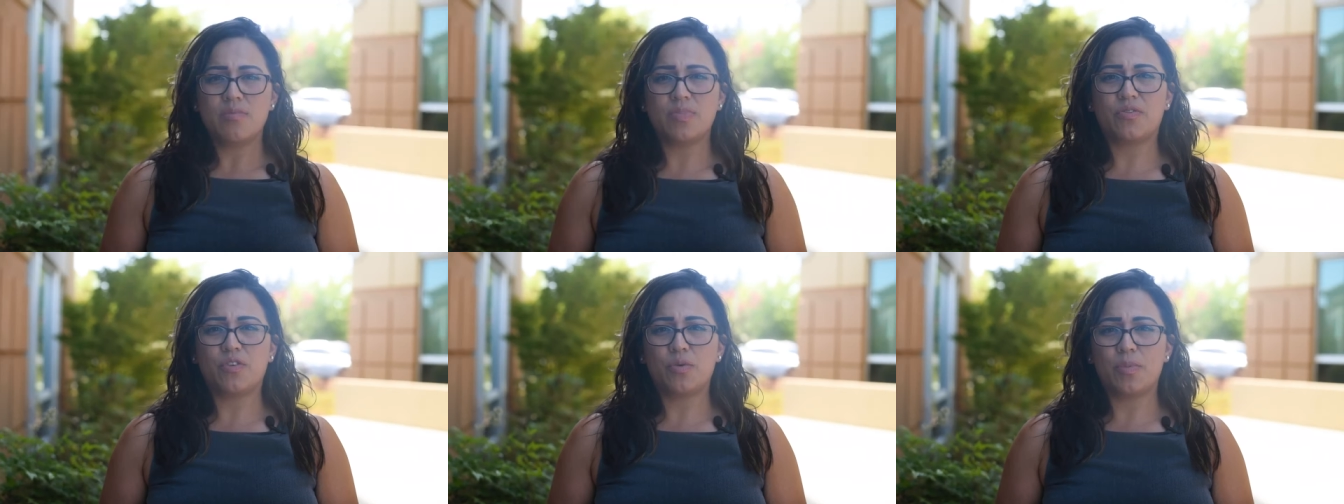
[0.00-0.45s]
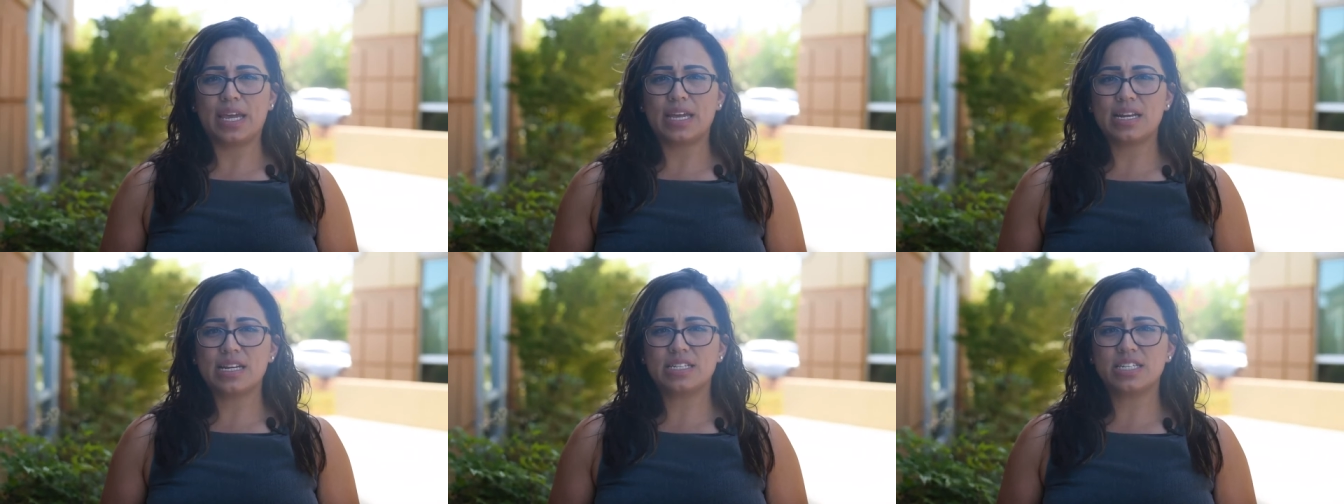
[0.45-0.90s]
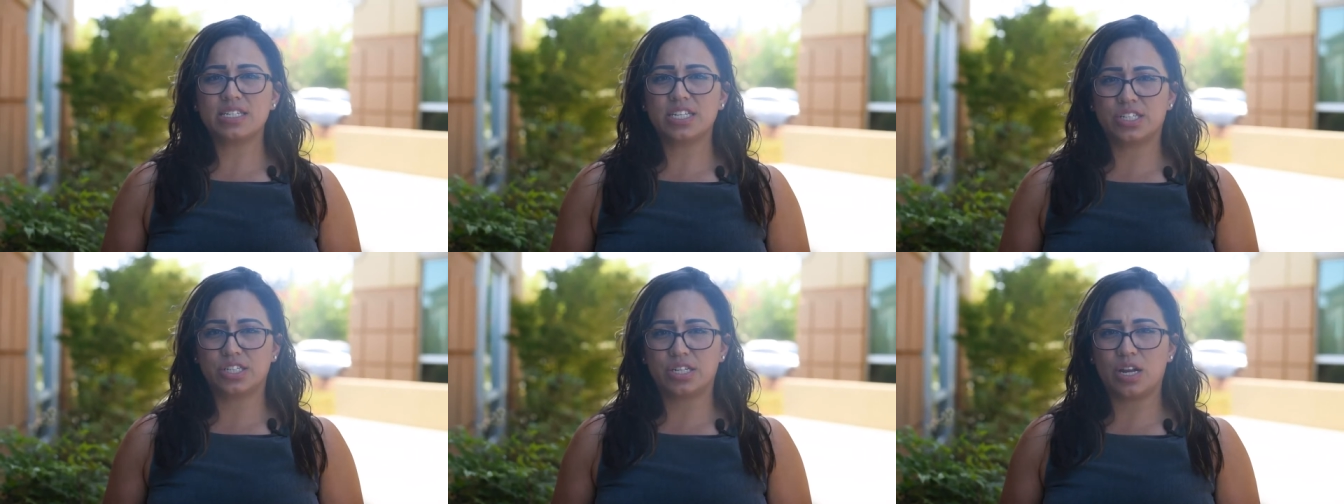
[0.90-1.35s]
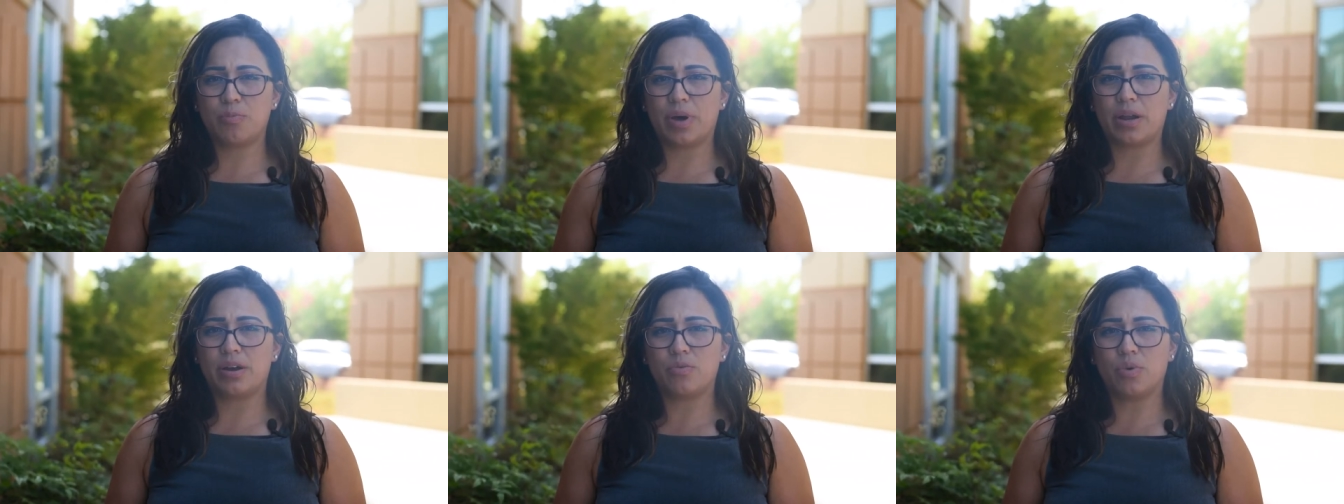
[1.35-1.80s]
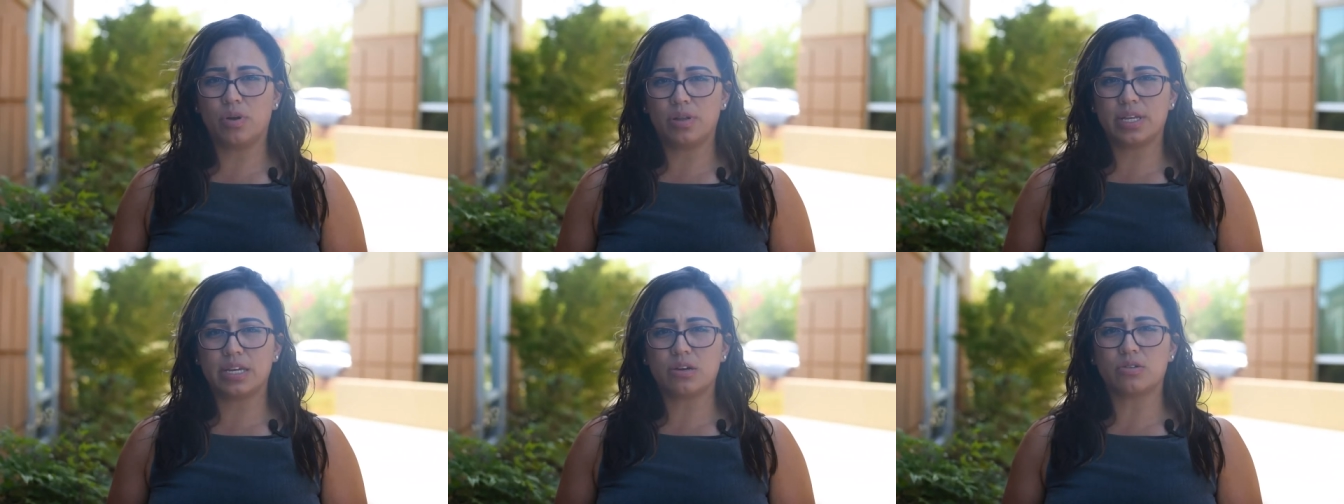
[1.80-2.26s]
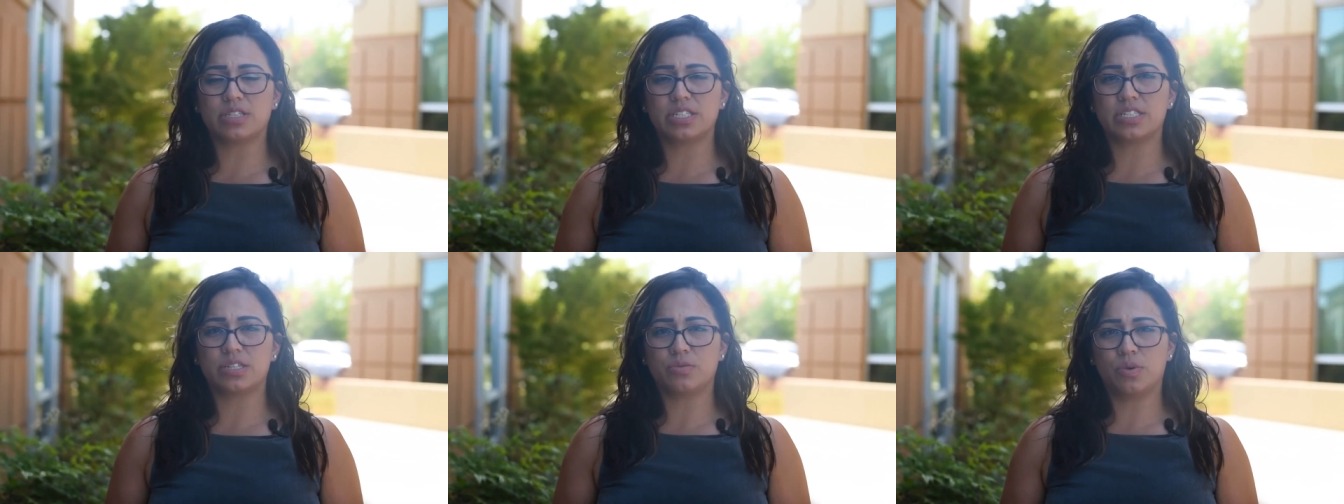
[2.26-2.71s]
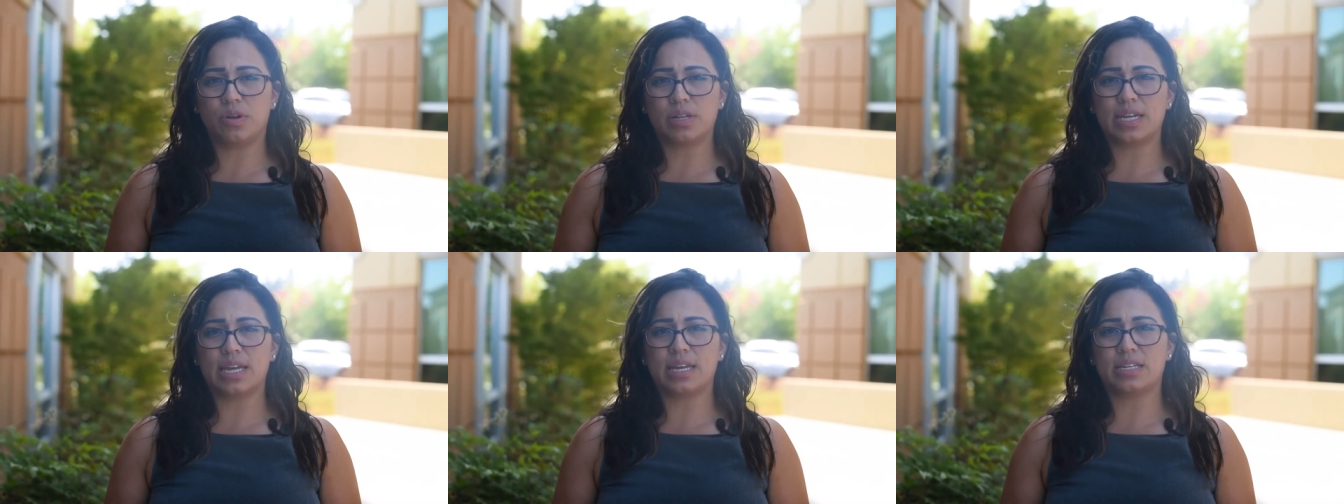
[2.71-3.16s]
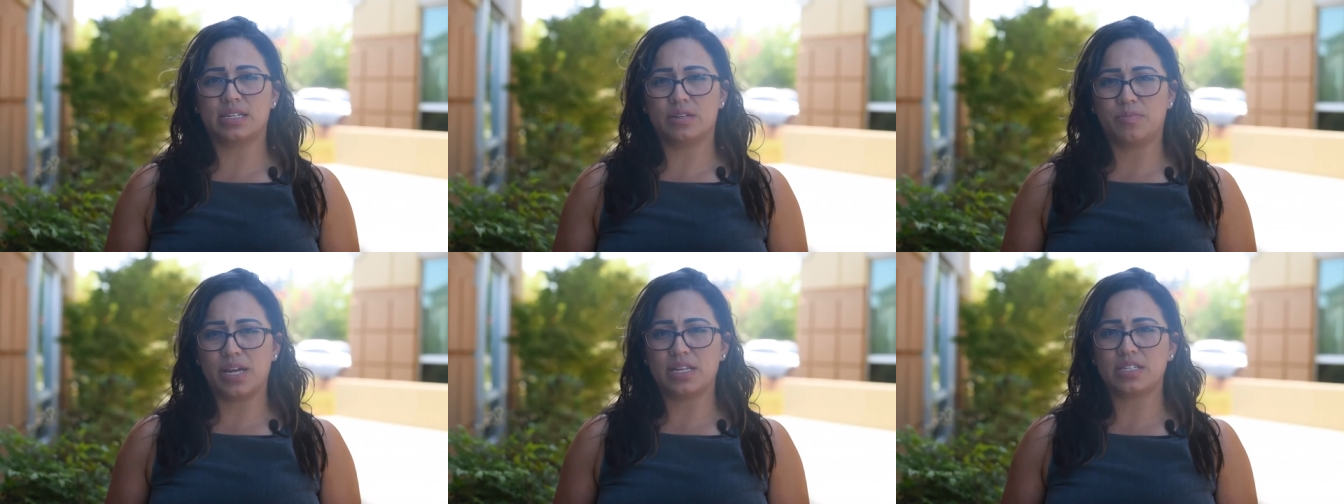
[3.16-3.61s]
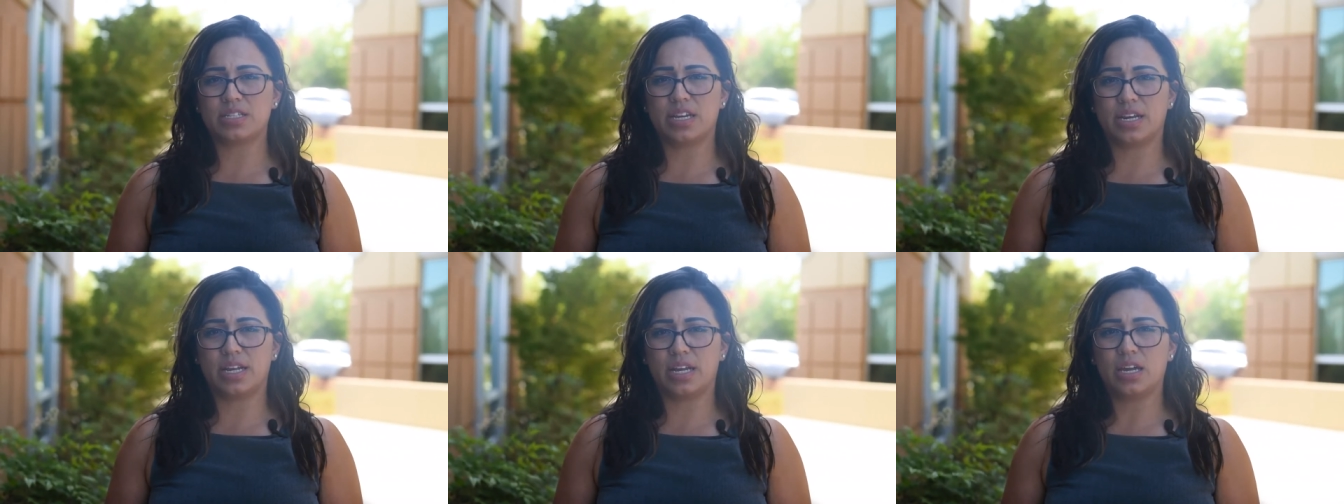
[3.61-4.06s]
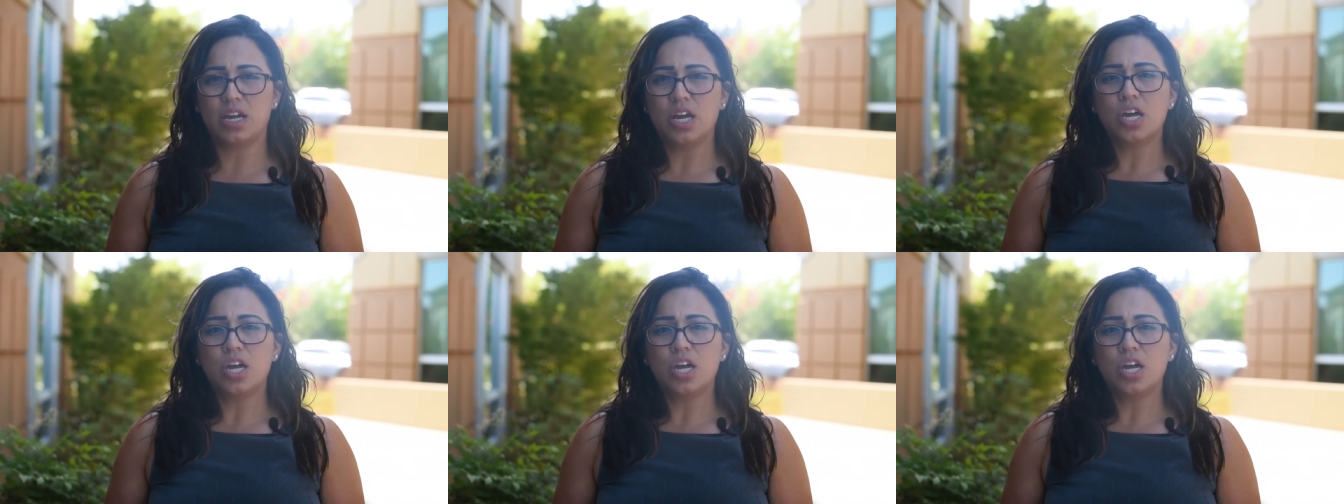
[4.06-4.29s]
Before making a decision about enrolling or disenrolling in independent study,